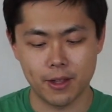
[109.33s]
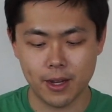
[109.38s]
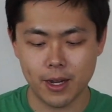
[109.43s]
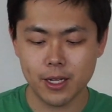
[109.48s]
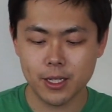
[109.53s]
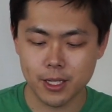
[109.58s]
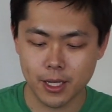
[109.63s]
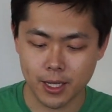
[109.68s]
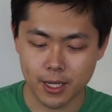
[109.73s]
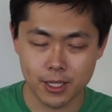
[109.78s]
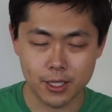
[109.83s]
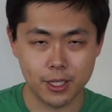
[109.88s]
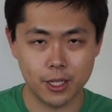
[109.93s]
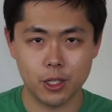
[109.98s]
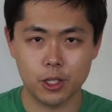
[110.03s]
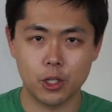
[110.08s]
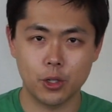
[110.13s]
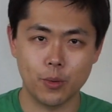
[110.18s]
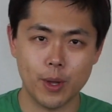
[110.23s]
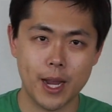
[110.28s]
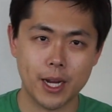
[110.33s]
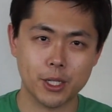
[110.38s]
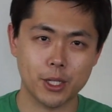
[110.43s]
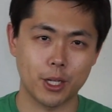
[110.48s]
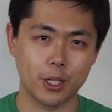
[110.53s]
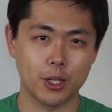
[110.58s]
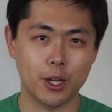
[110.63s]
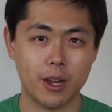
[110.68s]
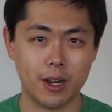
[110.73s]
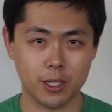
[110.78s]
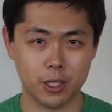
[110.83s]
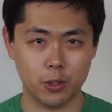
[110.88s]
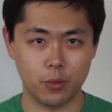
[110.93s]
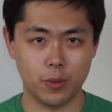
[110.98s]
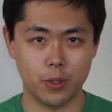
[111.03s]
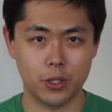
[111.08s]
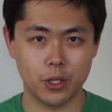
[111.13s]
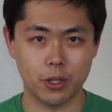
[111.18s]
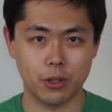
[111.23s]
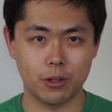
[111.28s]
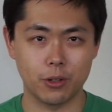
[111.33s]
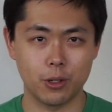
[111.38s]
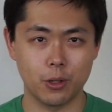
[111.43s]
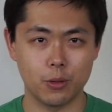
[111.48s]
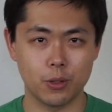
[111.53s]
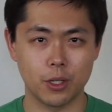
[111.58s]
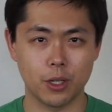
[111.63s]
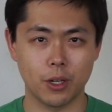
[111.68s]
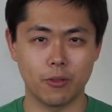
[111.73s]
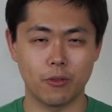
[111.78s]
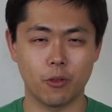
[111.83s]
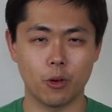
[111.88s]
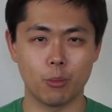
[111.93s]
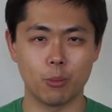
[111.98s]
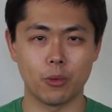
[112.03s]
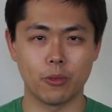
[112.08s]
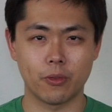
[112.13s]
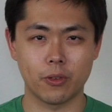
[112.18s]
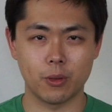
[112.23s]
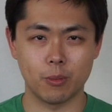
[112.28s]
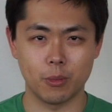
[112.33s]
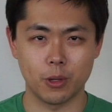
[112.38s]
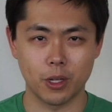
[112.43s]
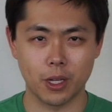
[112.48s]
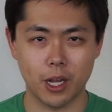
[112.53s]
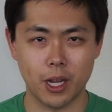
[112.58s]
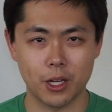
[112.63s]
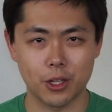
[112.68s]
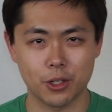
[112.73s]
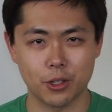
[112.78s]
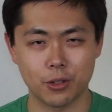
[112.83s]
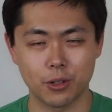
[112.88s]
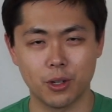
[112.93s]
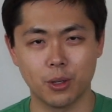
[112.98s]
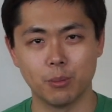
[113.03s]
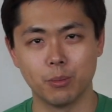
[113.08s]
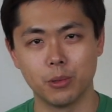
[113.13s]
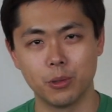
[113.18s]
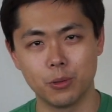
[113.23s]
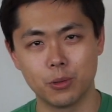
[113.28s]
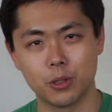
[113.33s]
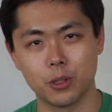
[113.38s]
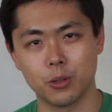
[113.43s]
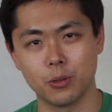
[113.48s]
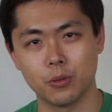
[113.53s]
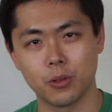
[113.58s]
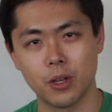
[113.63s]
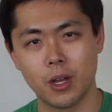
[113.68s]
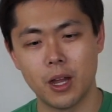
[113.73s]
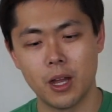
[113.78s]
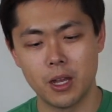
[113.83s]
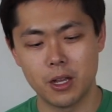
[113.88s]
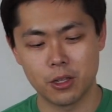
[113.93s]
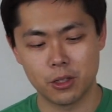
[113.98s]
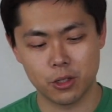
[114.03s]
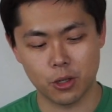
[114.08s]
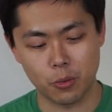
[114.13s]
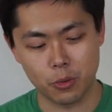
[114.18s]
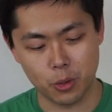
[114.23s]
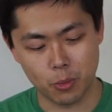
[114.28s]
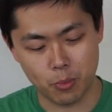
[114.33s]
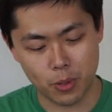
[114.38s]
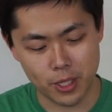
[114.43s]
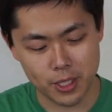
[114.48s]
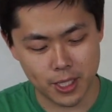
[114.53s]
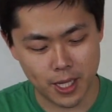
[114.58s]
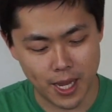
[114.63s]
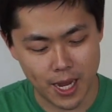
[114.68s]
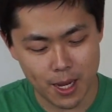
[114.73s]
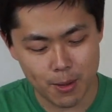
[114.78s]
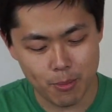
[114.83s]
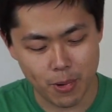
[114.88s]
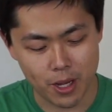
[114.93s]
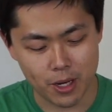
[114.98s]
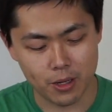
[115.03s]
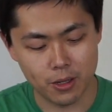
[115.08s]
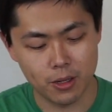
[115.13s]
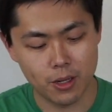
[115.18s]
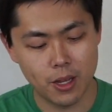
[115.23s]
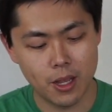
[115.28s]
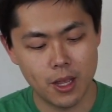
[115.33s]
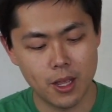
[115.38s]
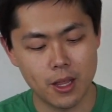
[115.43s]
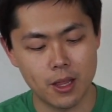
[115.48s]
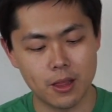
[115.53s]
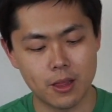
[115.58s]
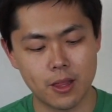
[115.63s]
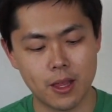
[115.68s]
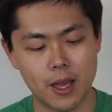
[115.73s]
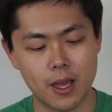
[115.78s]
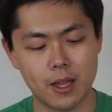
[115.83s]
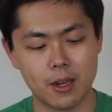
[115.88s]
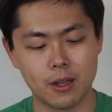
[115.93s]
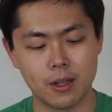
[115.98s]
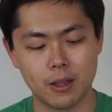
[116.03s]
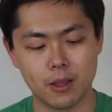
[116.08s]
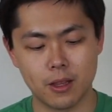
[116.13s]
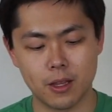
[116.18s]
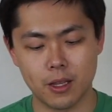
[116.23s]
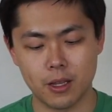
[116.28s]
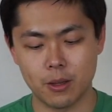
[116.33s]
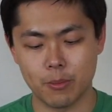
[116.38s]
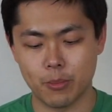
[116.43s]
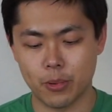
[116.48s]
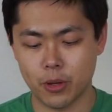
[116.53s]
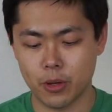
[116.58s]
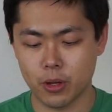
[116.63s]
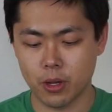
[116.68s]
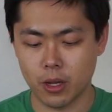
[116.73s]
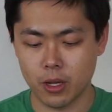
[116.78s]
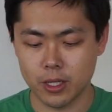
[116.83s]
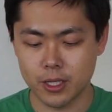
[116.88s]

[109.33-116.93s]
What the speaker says: And the nice thing is these two actually talk to each other using a form of communication called Bluetooth. So when you press the A button, then the